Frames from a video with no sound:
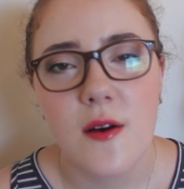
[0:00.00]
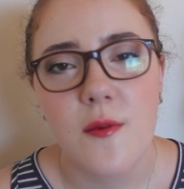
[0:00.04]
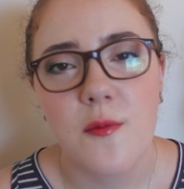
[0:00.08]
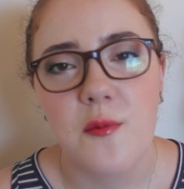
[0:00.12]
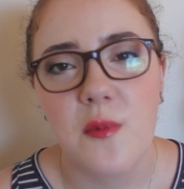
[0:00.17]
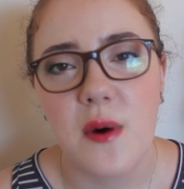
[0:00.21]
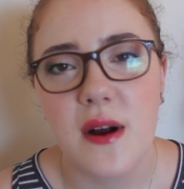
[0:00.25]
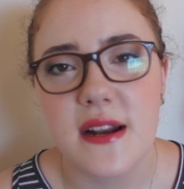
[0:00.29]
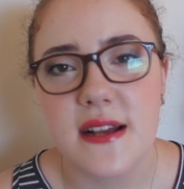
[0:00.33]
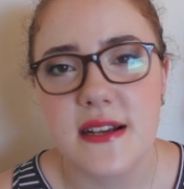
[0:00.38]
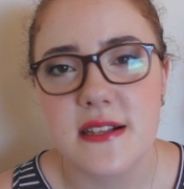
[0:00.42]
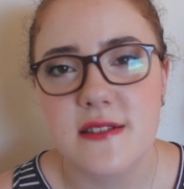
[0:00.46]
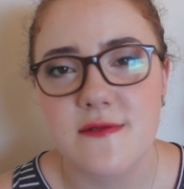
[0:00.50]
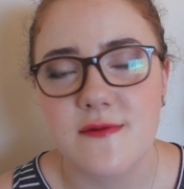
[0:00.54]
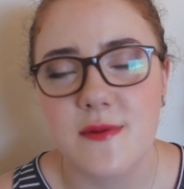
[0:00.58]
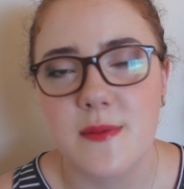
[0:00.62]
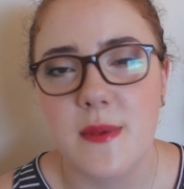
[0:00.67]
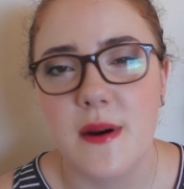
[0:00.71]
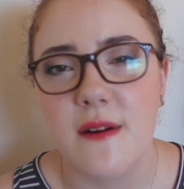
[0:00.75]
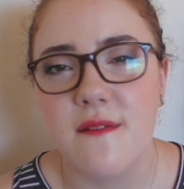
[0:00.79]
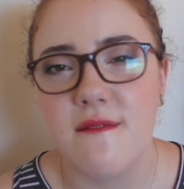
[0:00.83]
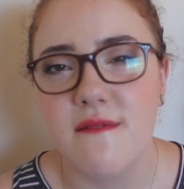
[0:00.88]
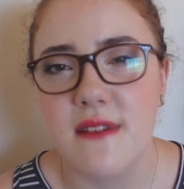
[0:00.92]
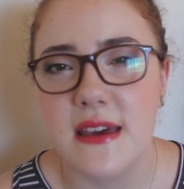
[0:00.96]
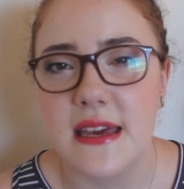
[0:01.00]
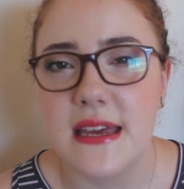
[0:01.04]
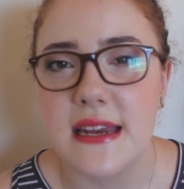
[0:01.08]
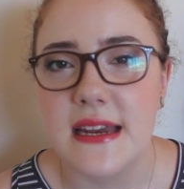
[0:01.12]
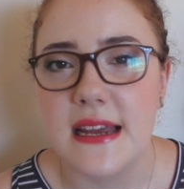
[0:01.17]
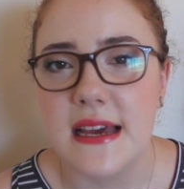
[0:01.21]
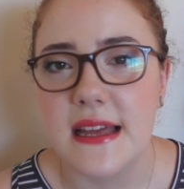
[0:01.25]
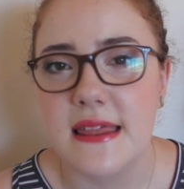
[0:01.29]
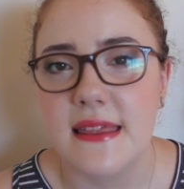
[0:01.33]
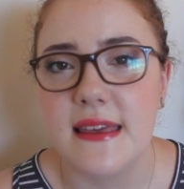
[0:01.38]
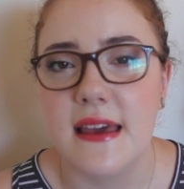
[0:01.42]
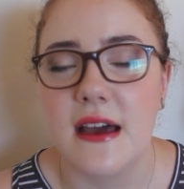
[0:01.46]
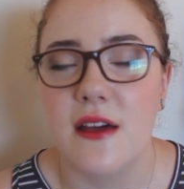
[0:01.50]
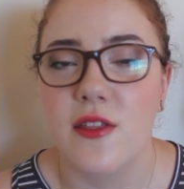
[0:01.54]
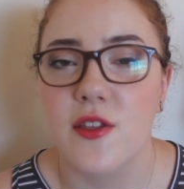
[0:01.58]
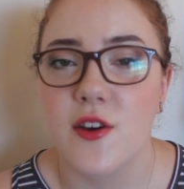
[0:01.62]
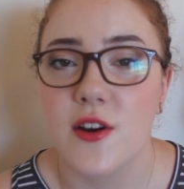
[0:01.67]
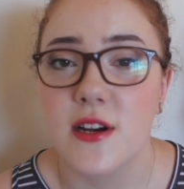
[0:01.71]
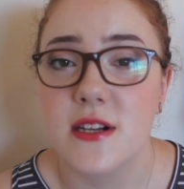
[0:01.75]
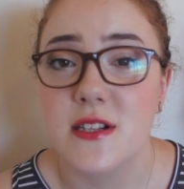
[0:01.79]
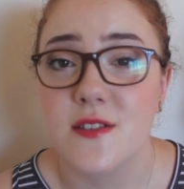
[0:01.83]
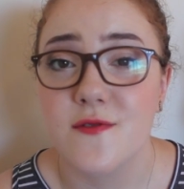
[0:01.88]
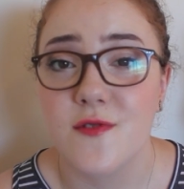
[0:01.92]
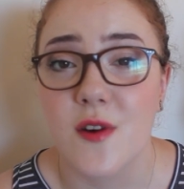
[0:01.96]
One is from Avène and the other
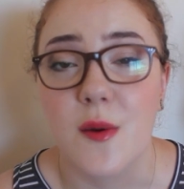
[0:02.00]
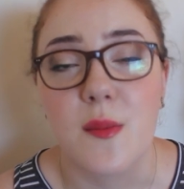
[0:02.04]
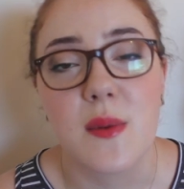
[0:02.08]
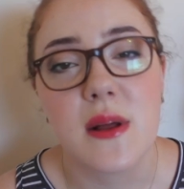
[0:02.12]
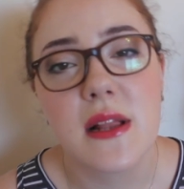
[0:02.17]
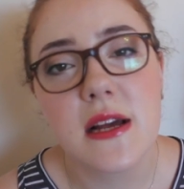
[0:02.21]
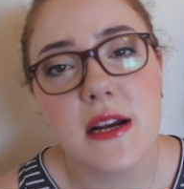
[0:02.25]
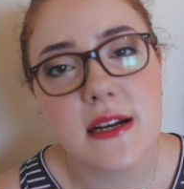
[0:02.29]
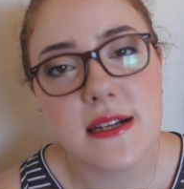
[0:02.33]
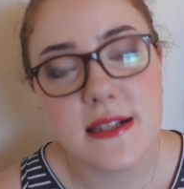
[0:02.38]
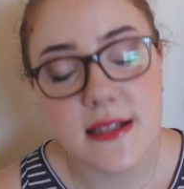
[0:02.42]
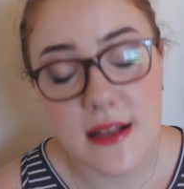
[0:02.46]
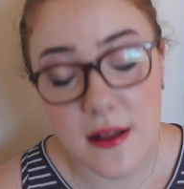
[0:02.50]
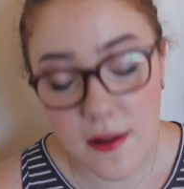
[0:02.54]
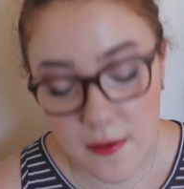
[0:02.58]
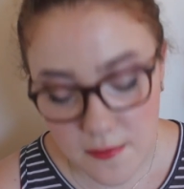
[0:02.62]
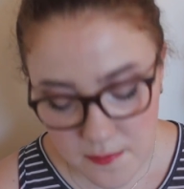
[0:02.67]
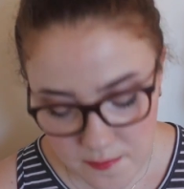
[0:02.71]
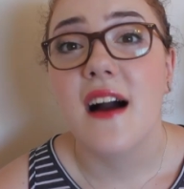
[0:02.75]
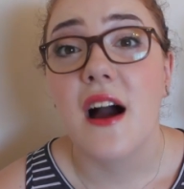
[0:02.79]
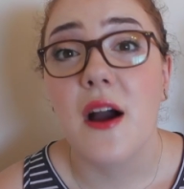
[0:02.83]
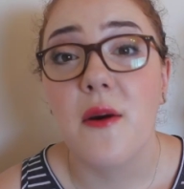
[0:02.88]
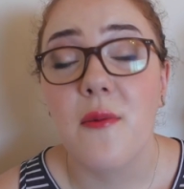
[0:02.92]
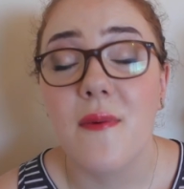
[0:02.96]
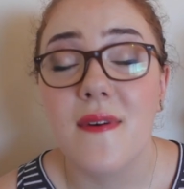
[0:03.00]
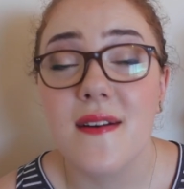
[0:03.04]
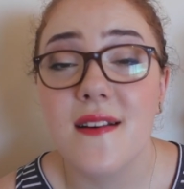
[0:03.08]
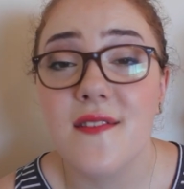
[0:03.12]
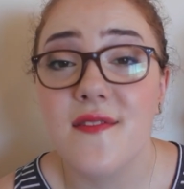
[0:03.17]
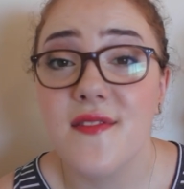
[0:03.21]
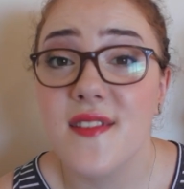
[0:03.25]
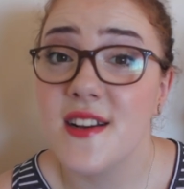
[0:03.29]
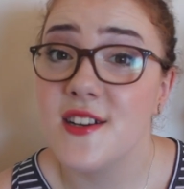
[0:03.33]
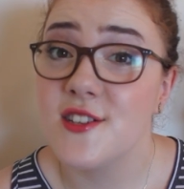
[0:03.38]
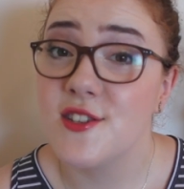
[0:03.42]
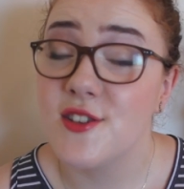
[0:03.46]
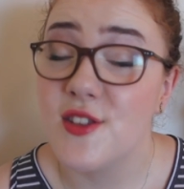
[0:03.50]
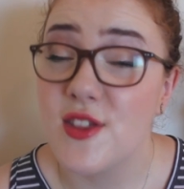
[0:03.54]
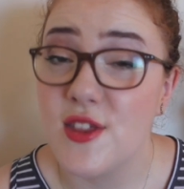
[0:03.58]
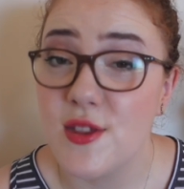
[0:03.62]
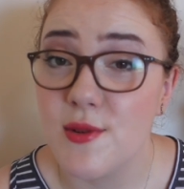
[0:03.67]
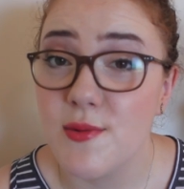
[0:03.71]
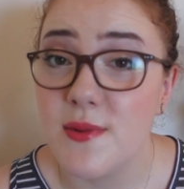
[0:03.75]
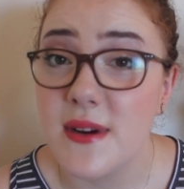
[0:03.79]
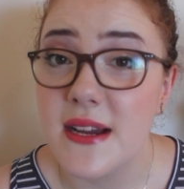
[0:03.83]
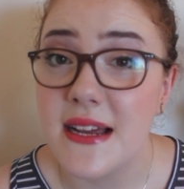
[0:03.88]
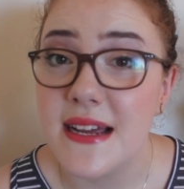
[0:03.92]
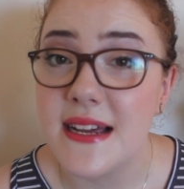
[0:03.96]
is from Clearasil. I want to finish
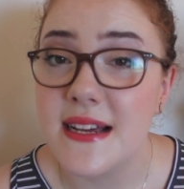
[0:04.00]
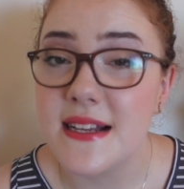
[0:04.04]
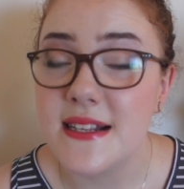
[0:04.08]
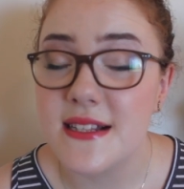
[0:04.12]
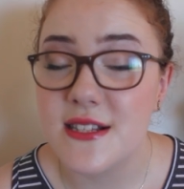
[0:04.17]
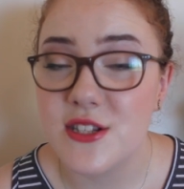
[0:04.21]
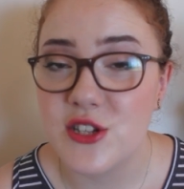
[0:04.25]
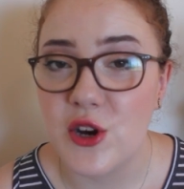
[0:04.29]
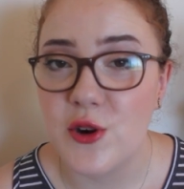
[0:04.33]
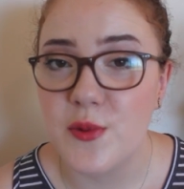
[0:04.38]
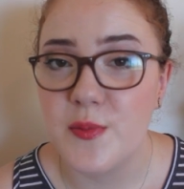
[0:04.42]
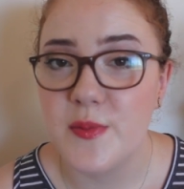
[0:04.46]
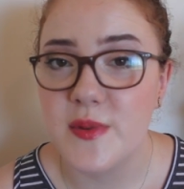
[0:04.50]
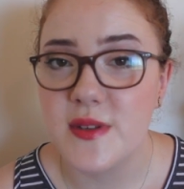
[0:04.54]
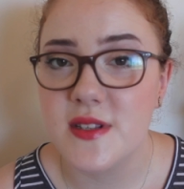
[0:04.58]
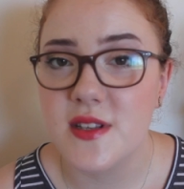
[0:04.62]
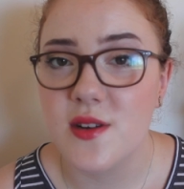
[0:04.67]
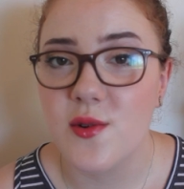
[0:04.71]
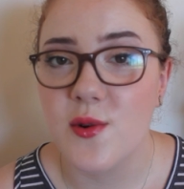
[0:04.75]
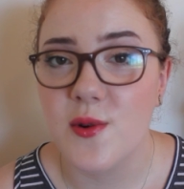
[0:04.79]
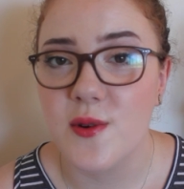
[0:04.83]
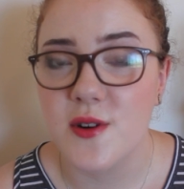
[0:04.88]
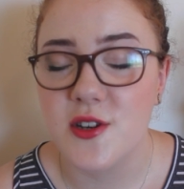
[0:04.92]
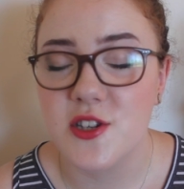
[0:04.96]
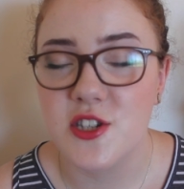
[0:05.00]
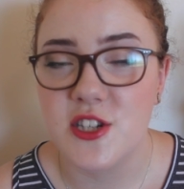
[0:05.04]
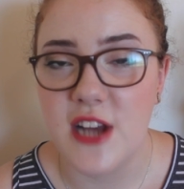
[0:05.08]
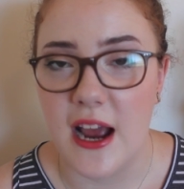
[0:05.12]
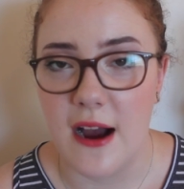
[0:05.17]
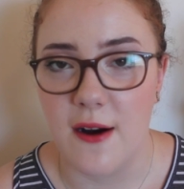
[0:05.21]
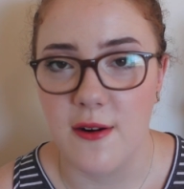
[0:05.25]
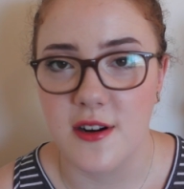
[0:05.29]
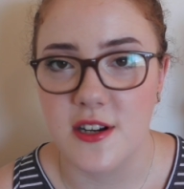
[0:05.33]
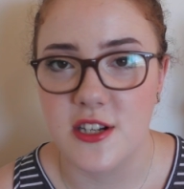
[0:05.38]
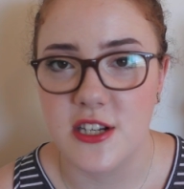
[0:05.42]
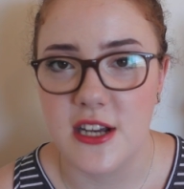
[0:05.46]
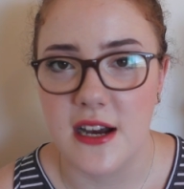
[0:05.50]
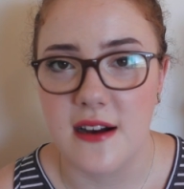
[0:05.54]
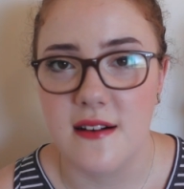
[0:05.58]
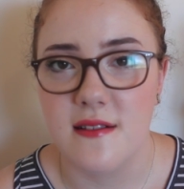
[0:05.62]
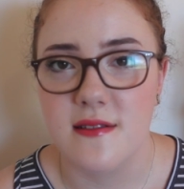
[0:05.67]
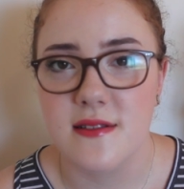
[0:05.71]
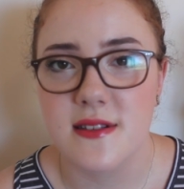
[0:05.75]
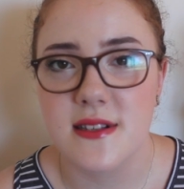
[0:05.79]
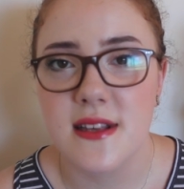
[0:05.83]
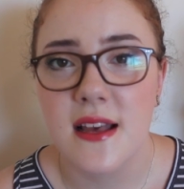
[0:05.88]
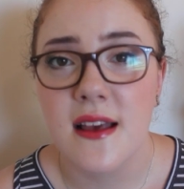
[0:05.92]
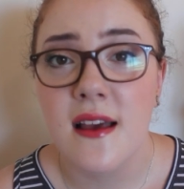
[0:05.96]
three soaps or shower
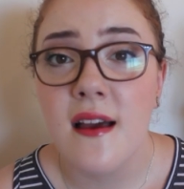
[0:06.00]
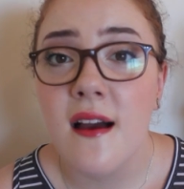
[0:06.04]
gels.